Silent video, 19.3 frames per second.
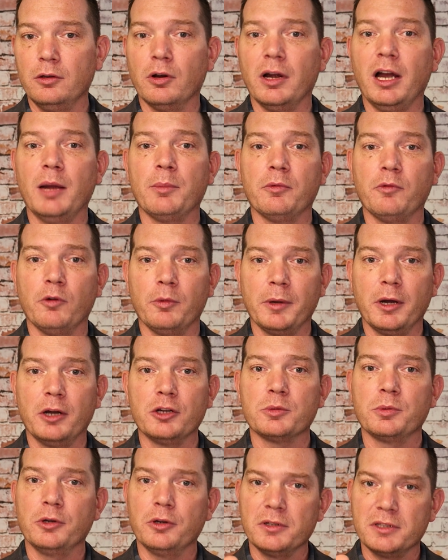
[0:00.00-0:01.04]
your high performing
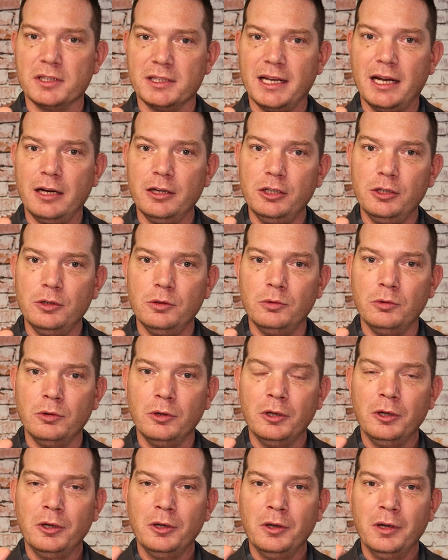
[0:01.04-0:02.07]
entrepreneurs, is how do you
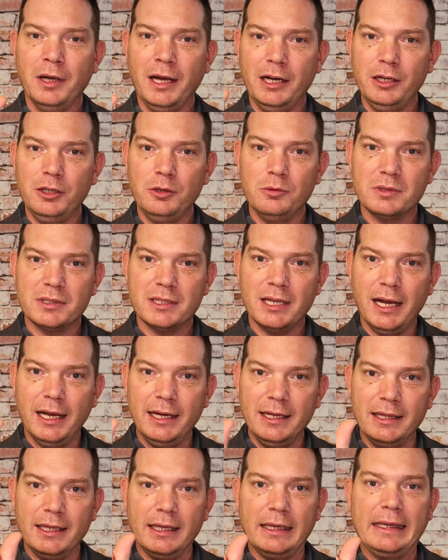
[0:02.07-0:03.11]

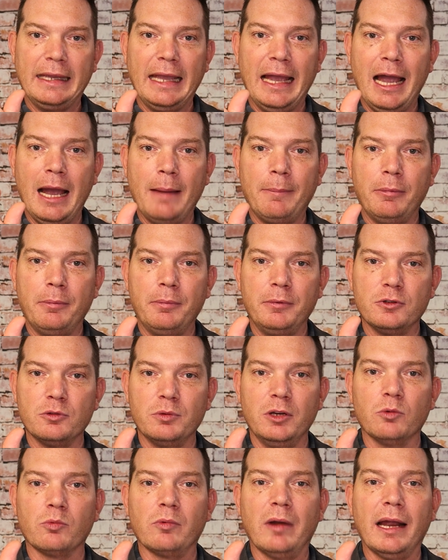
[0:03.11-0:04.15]
tighten the gap
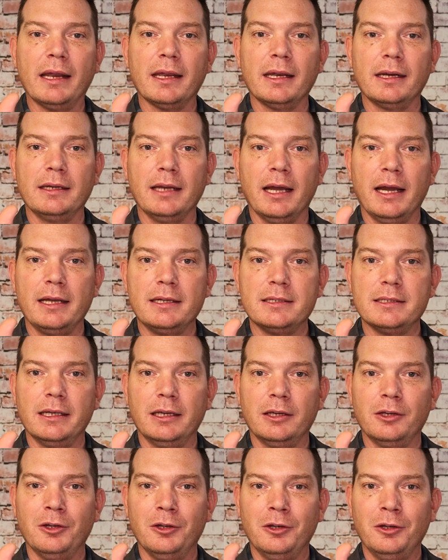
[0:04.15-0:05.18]
between
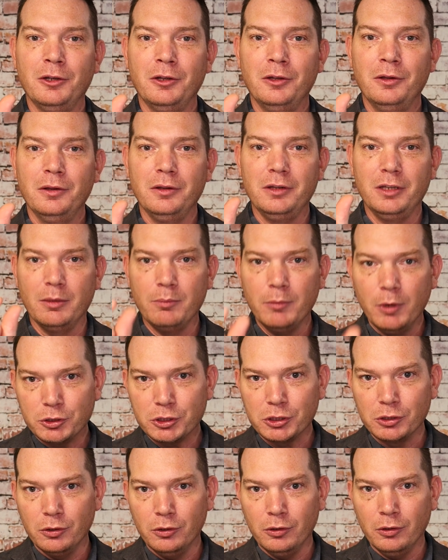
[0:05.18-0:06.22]
recognizing the
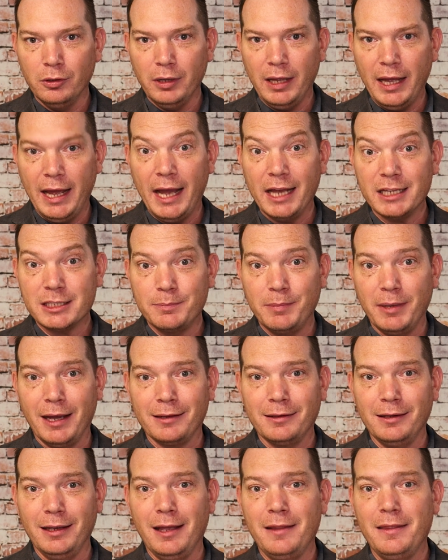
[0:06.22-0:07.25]
emotional
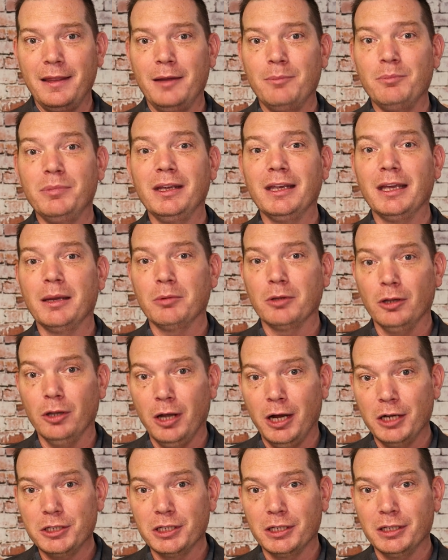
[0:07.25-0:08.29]
aspect and then being able to
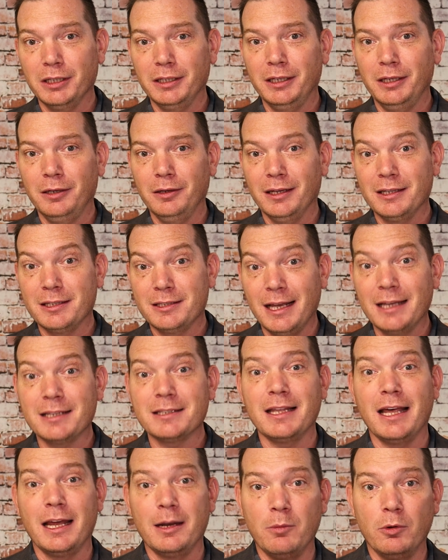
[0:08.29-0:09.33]
logically
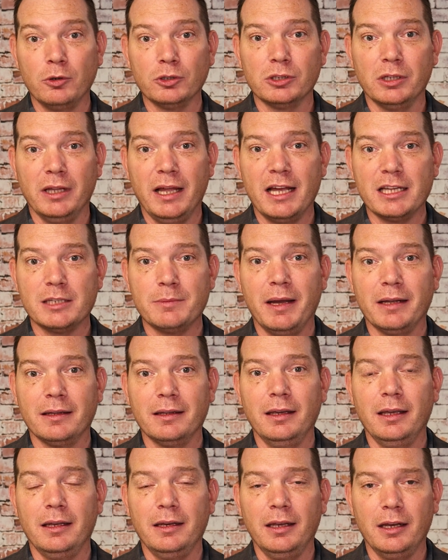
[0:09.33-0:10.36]
assess that emotional aspect
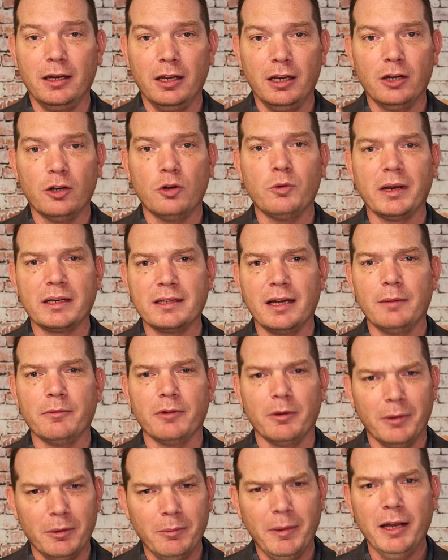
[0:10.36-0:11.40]
in a quick time
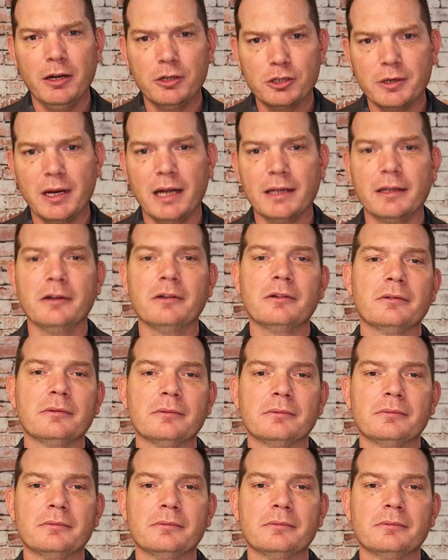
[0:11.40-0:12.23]
frame. Am I on track there?